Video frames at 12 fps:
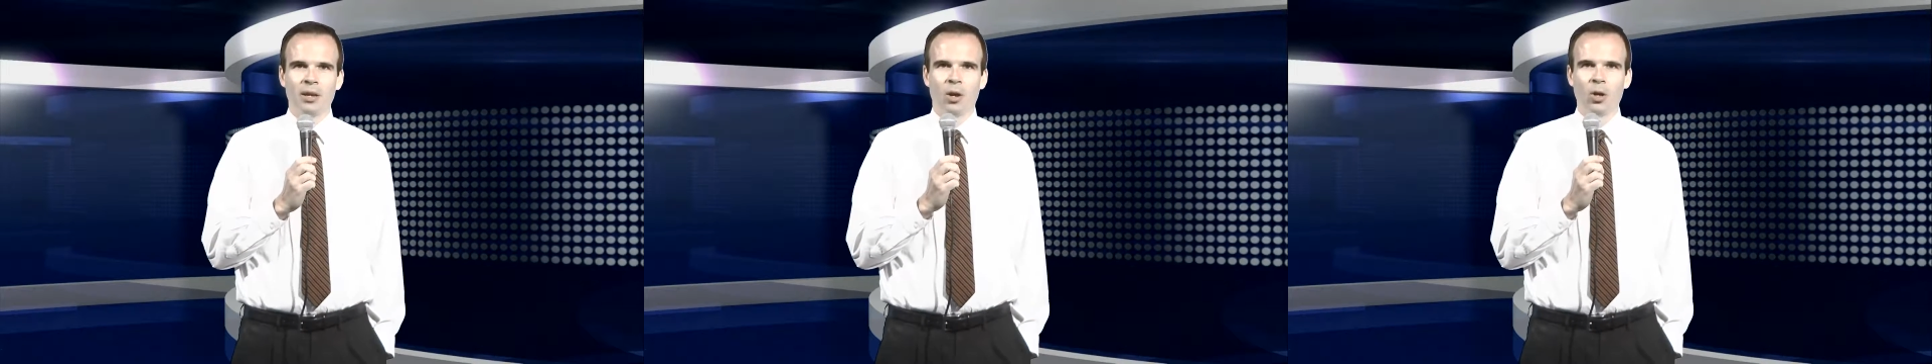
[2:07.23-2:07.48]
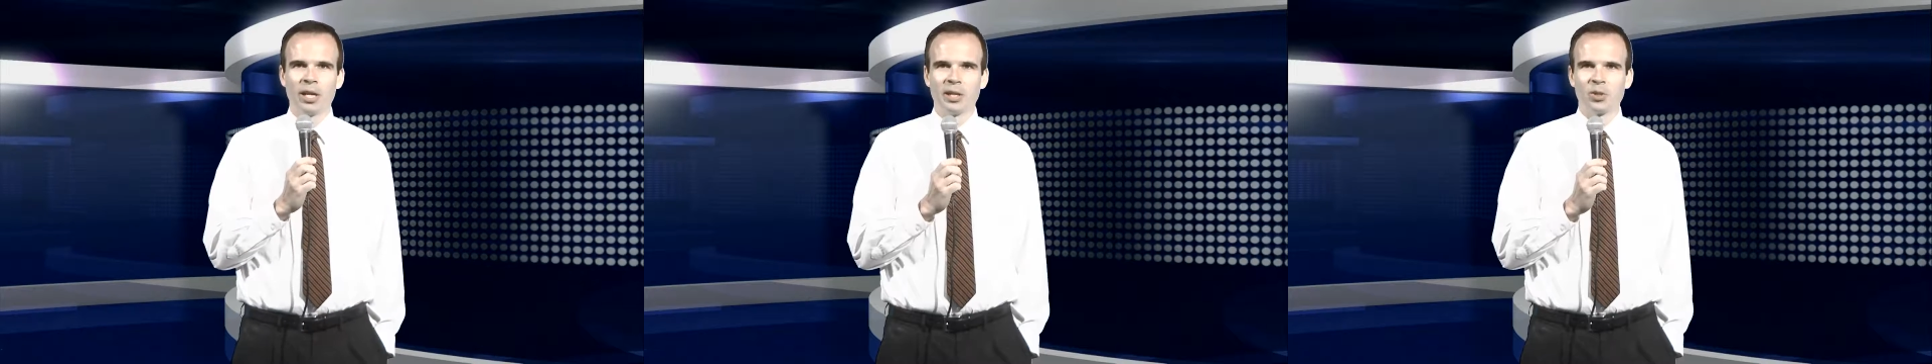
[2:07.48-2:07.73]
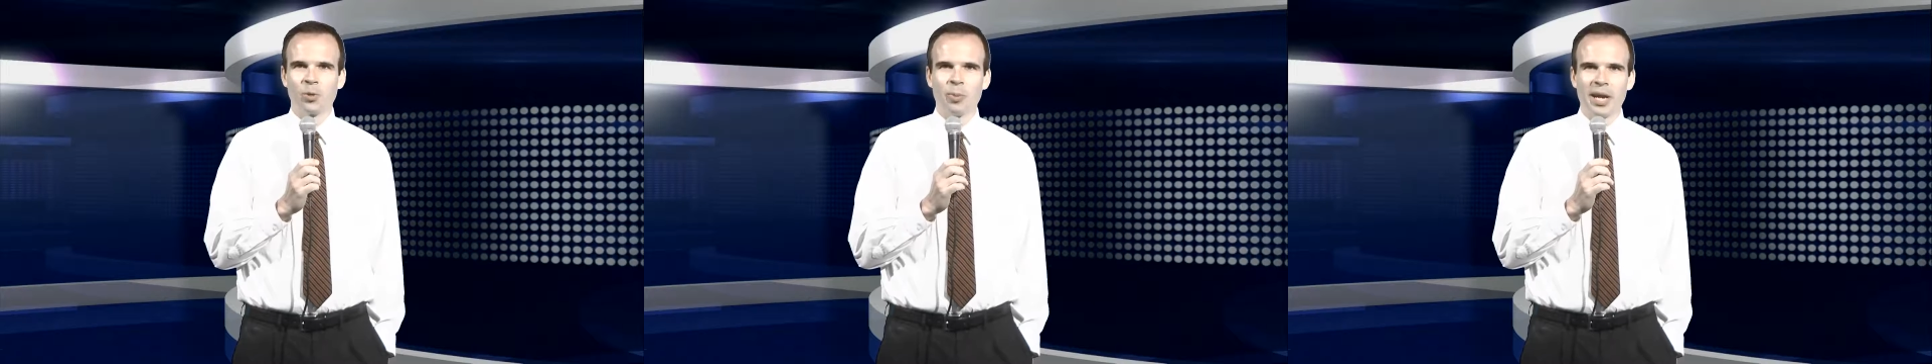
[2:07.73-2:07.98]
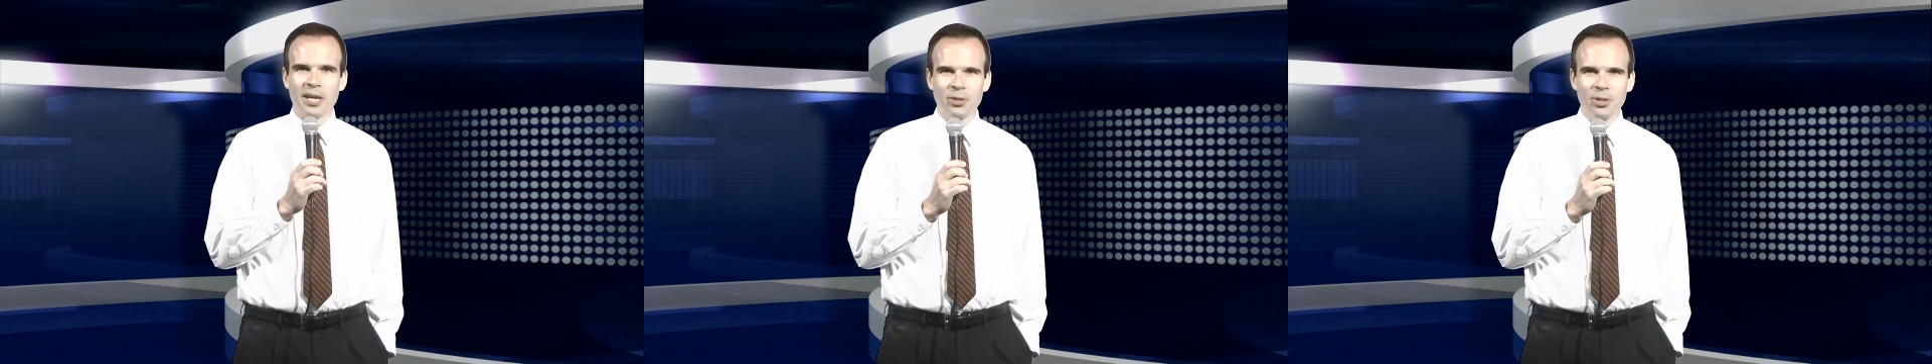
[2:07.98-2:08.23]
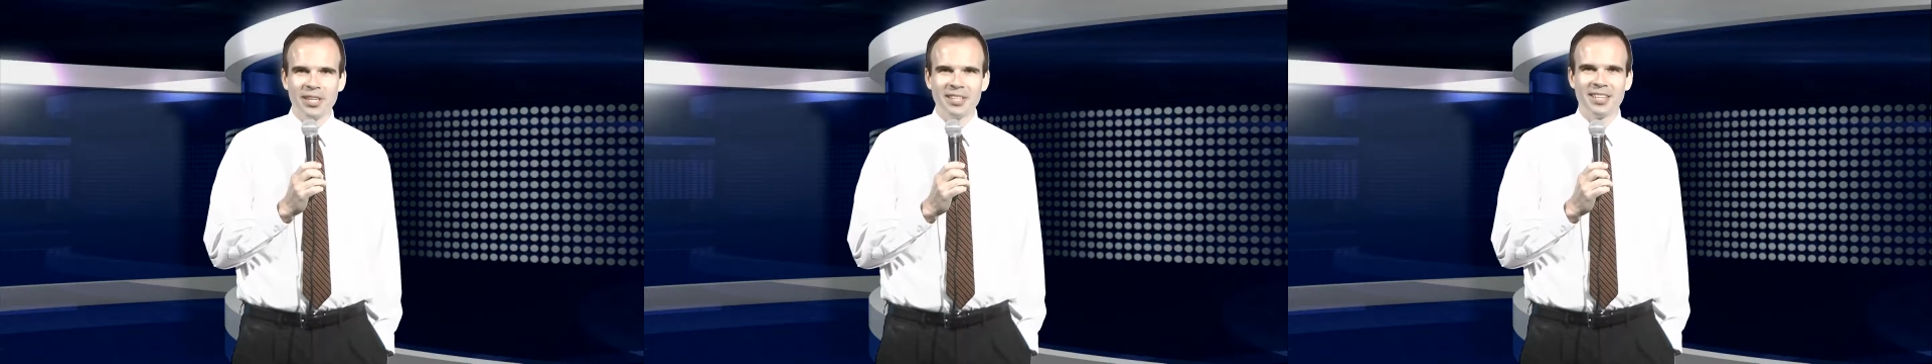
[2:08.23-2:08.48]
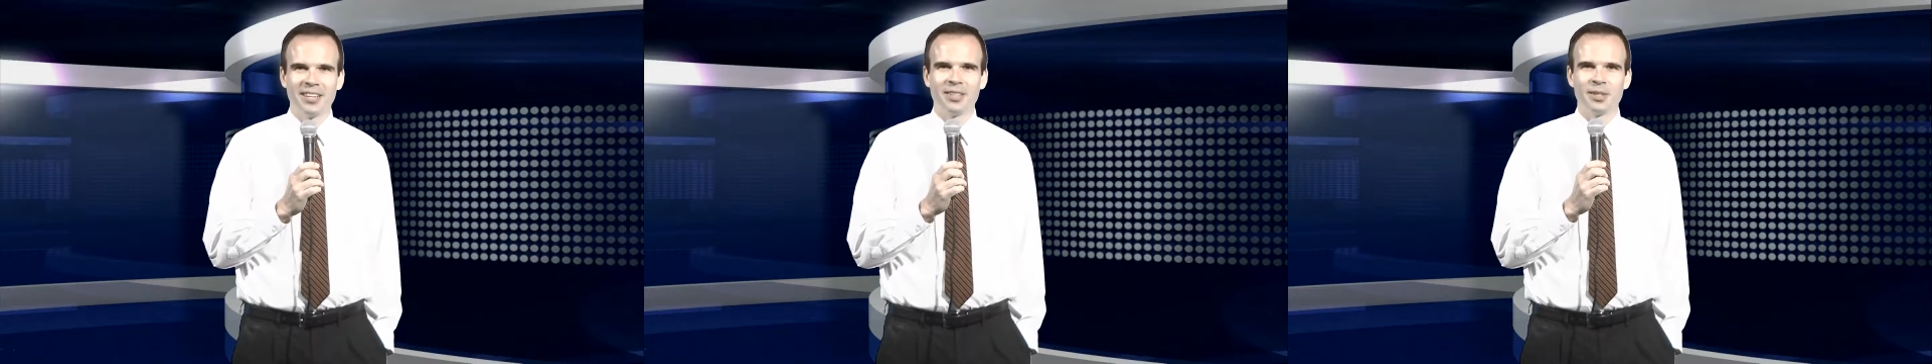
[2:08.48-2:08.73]
Okay, so back to the
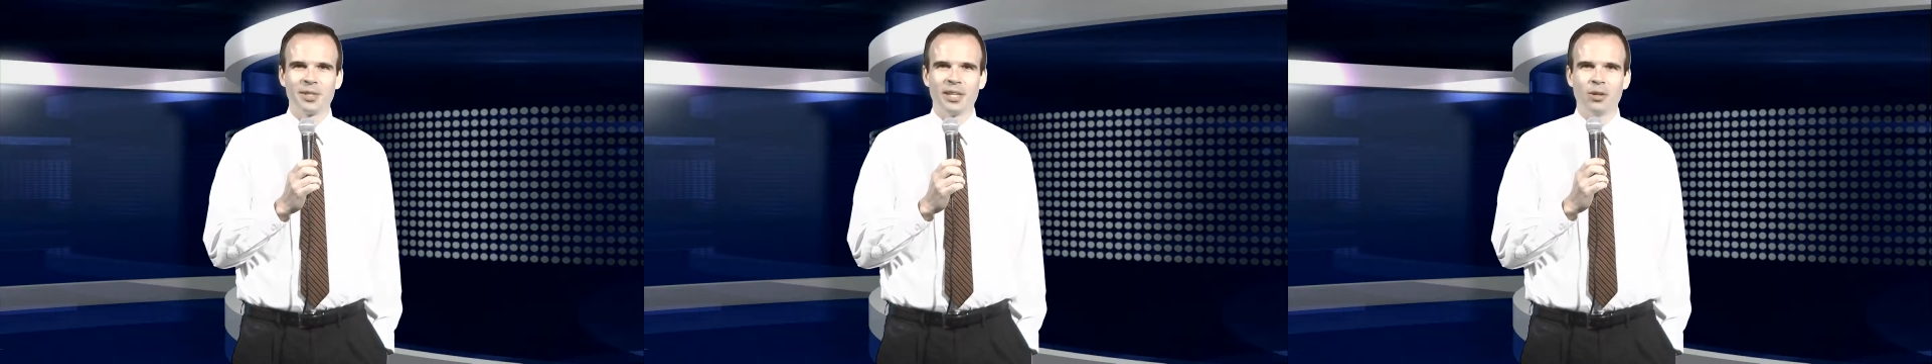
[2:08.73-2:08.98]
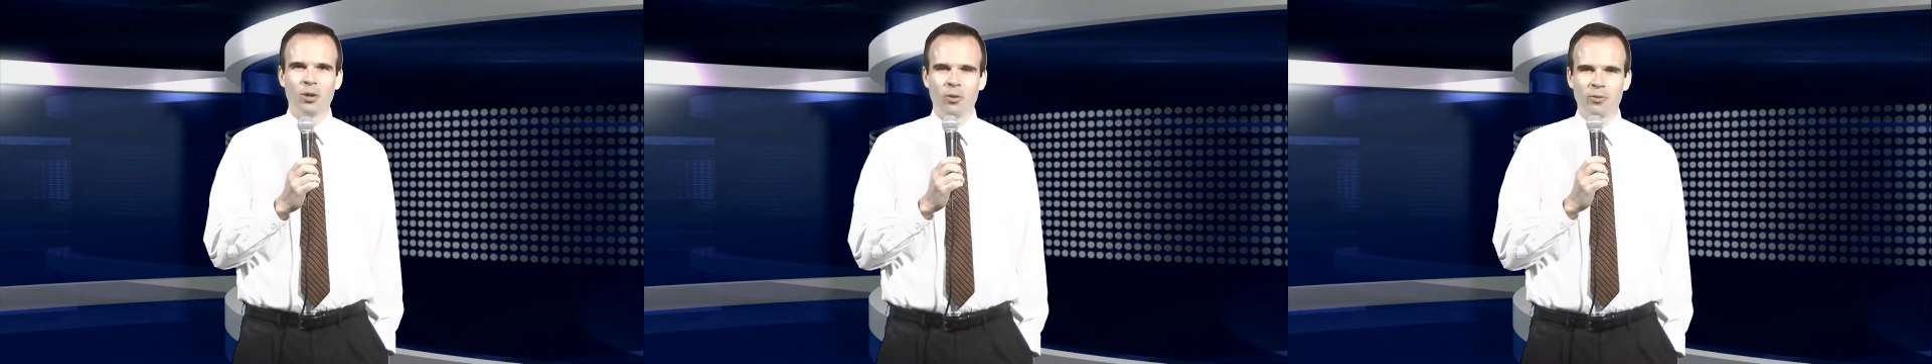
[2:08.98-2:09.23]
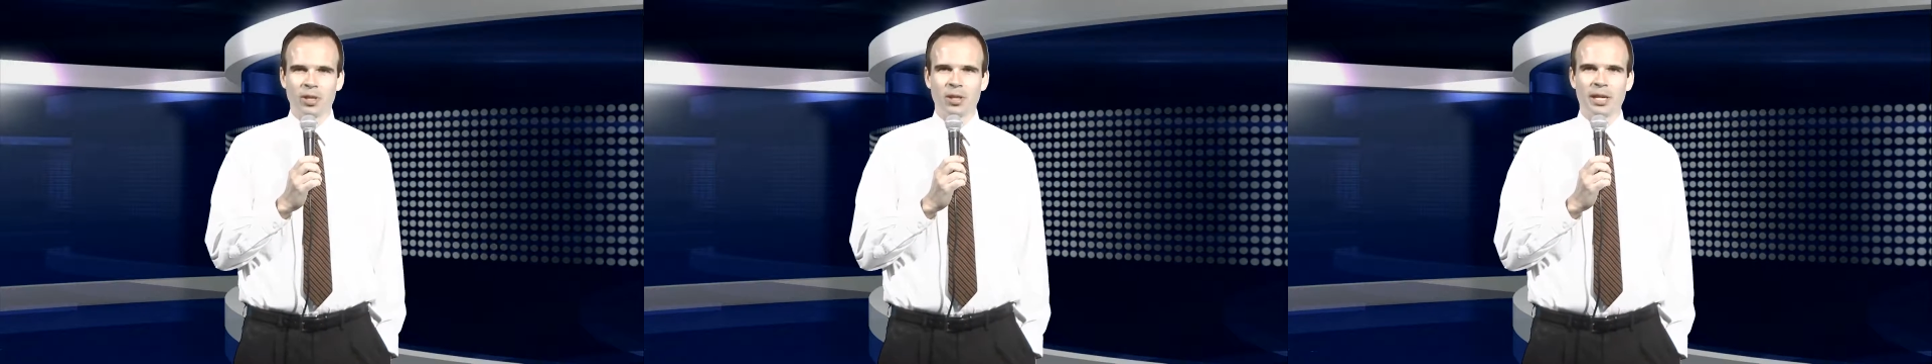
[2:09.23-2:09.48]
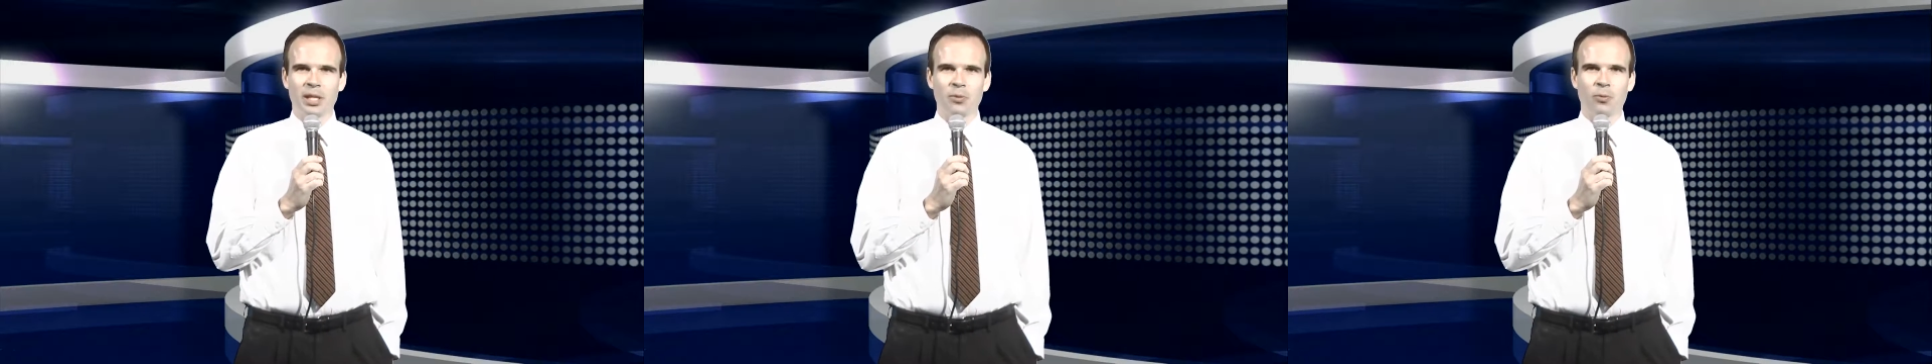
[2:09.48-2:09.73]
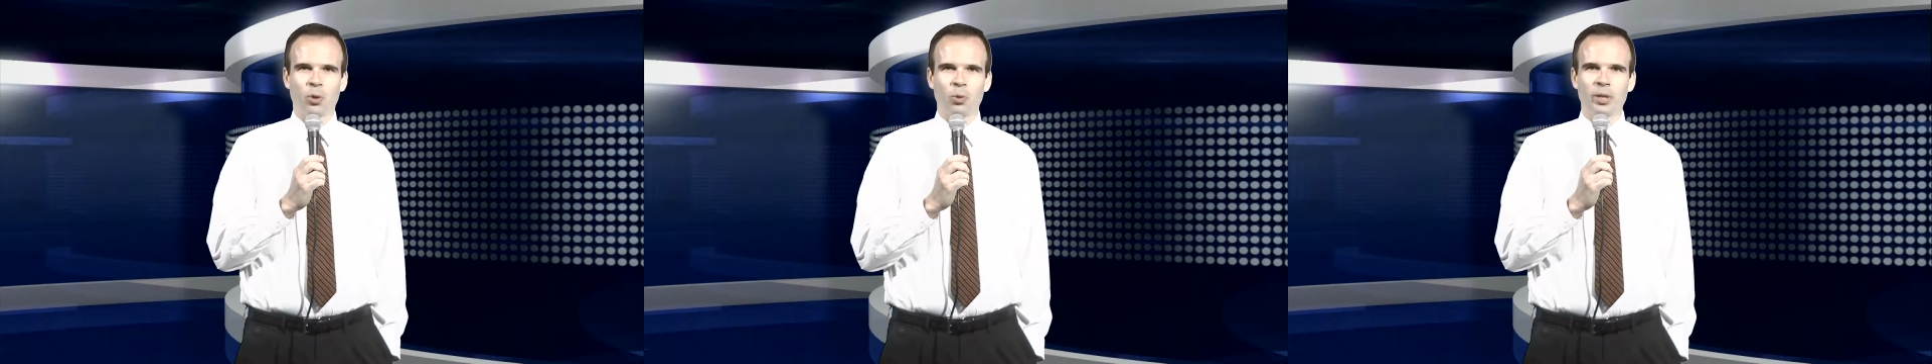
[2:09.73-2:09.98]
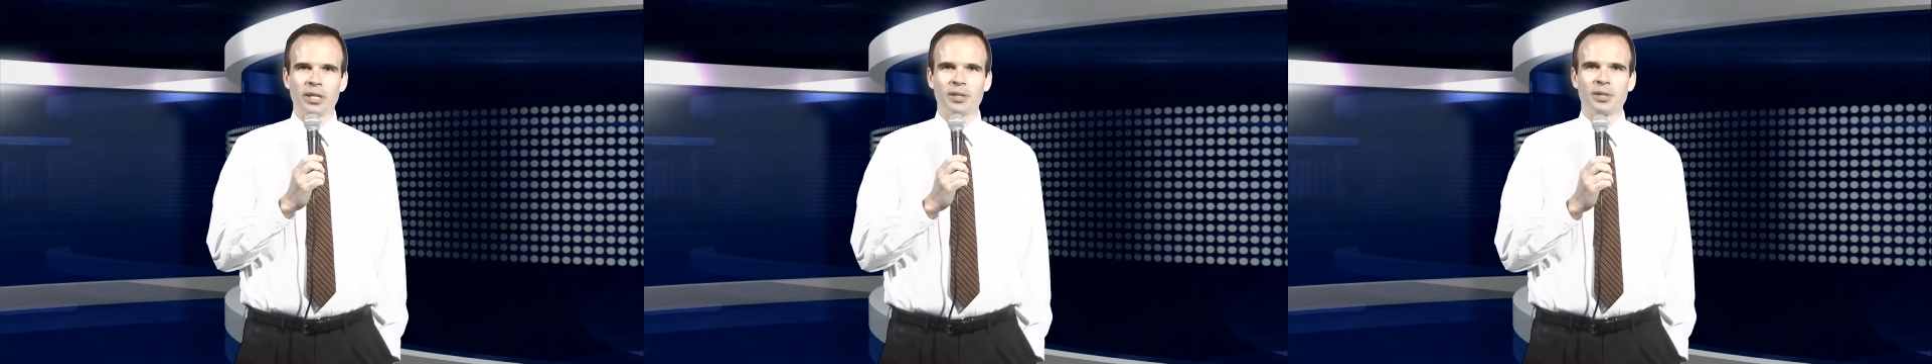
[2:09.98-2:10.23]
attendance data over the last four
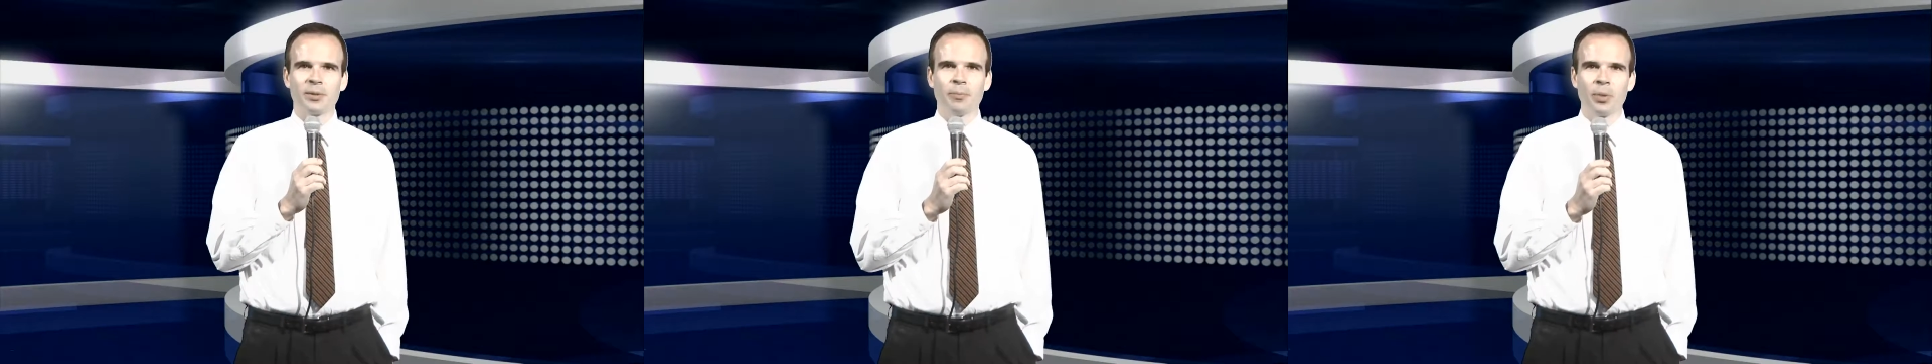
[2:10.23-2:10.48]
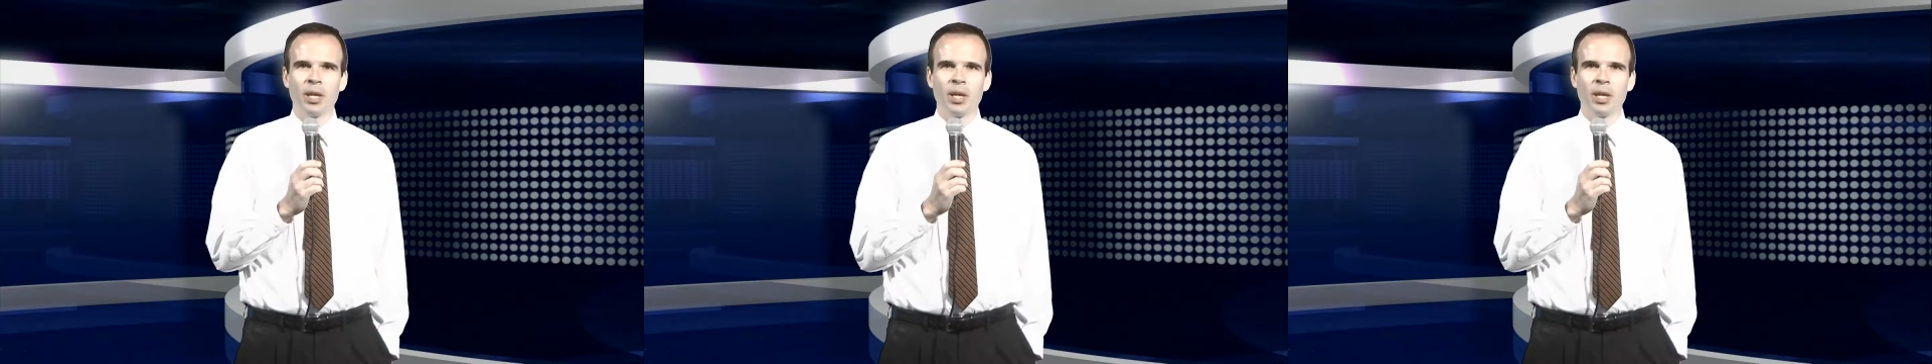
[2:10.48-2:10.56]
weeks.